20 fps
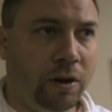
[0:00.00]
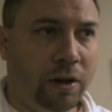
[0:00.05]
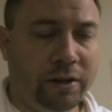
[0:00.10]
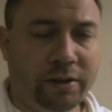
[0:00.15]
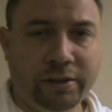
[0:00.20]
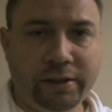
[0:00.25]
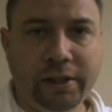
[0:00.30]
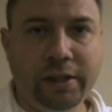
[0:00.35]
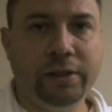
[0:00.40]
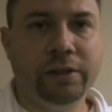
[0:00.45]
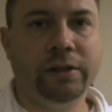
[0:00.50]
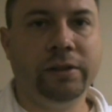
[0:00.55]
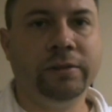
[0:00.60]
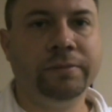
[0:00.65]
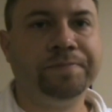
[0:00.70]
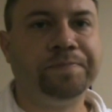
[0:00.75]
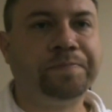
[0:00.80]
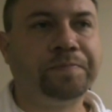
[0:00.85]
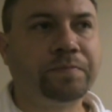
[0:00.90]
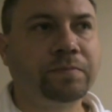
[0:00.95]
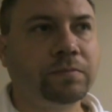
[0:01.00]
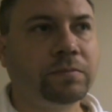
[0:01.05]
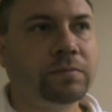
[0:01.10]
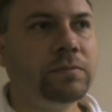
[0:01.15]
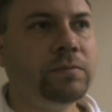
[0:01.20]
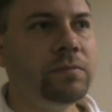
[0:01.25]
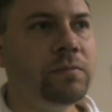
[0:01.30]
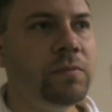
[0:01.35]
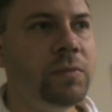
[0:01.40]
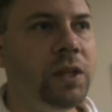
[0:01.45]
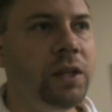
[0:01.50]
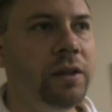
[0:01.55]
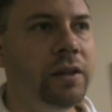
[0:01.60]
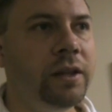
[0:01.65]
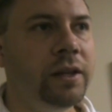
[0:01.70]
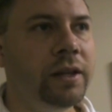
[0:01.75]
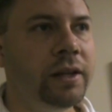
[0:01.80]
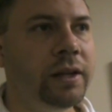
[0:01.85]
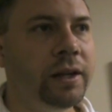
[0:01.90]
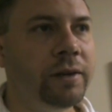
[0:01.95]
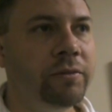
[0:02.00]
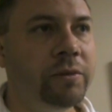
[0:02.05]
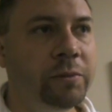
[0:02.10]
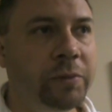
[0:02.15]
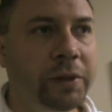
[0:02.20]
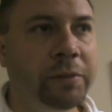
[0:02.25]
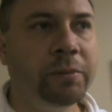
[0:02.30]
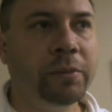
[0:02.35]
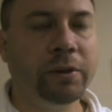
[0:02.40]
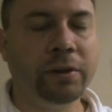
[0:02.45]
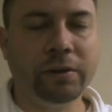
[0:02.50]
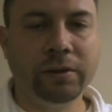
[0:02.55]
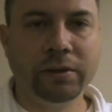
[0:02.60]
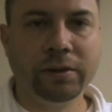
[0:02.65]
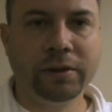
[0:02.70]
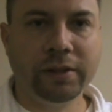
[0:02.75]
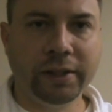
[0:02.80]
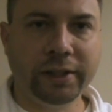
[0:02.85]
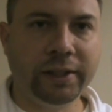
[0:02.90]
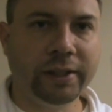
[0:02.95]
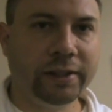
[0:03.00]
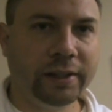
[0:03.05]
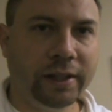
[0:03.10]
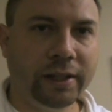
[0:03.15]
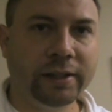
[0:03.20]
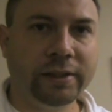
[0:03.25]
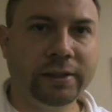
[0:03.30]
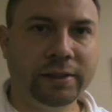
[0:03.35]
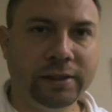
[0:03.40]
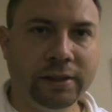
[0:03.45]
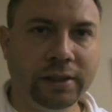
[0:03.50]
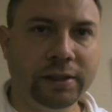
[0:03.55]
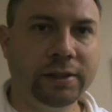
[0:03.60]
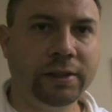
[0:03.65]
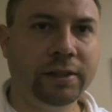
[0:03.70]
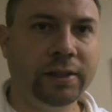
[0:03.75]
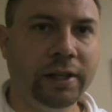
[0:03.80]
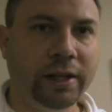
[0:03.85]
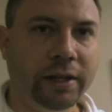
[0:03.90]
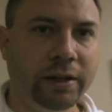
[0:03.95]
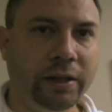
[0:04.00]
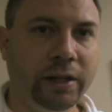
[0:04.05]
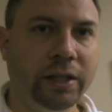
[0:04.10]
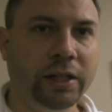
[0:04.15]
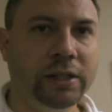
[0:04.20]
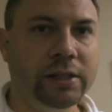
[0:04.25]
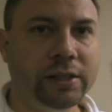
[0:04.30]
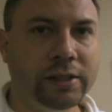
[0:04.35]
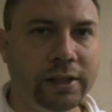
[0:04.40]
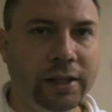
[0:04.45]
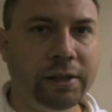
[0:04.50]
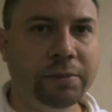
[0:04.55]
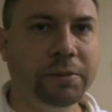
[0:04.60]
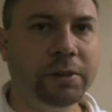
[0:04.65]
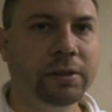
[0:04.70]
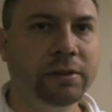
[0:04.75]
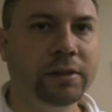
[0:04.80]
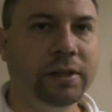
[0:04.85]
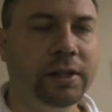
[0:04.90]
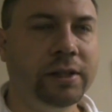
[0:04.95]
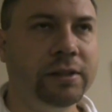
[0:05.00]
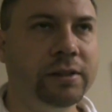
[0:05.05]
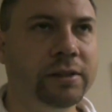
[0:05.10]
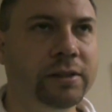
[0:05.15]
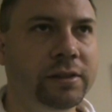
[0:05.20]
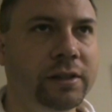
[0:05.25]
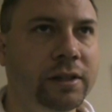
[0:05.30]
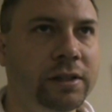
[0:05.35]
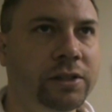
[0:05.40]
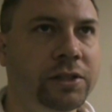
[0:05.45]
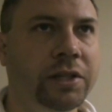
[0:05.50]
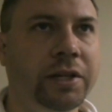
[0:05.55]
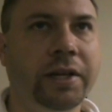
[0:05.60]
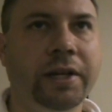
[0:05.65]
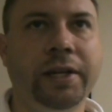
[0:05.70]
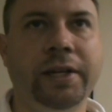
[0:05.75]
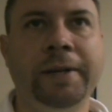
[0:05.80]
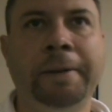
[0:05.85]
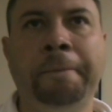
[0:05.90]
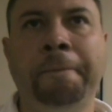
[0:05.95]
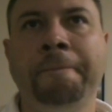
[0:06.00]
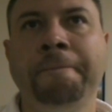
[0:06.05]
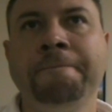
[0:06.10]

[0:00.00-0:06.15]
a seeker that I remember thinking that is such an arrogant statement, that is such a